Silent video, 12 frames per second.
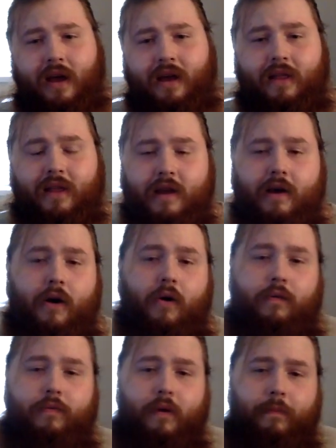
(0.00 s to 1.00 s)

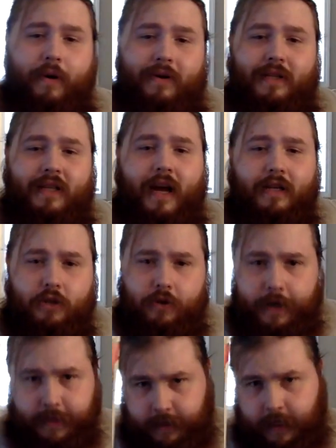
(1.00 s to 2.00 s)
the person that's
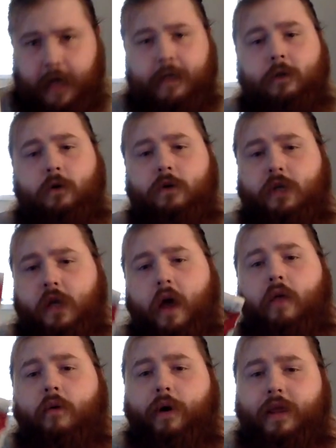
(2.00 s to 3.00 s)
trying to take souls and the
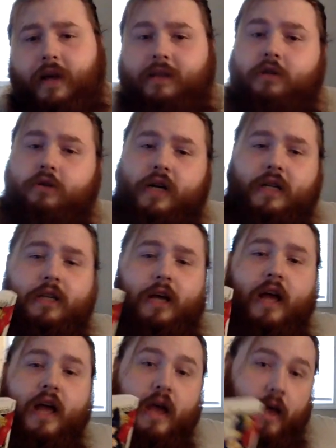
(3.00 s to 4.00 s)
other one that's trying
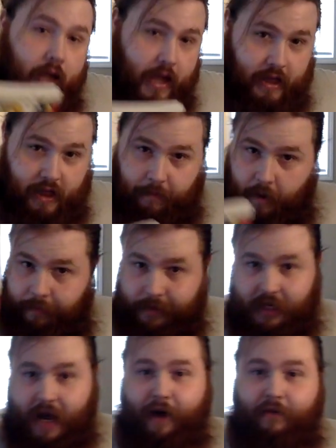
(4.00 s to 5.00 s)
to get them up
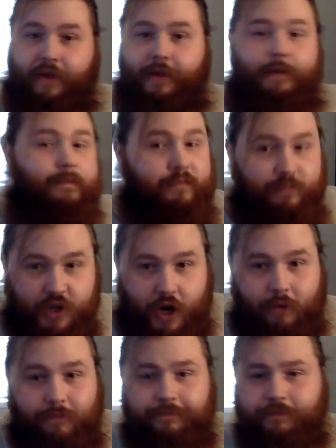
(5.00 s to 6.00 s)
into heaven.
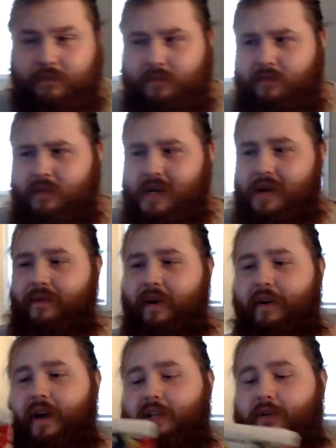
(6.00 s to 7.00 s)
So,
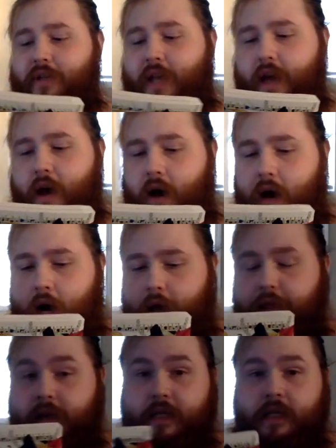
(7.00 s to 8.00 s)
very interesting.
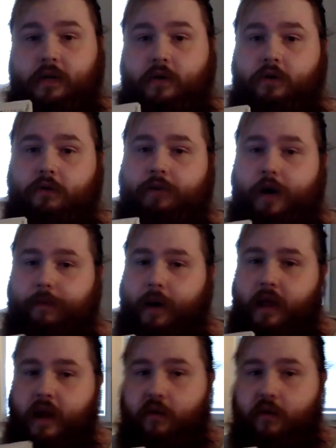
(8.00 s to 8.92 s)
This is also done by the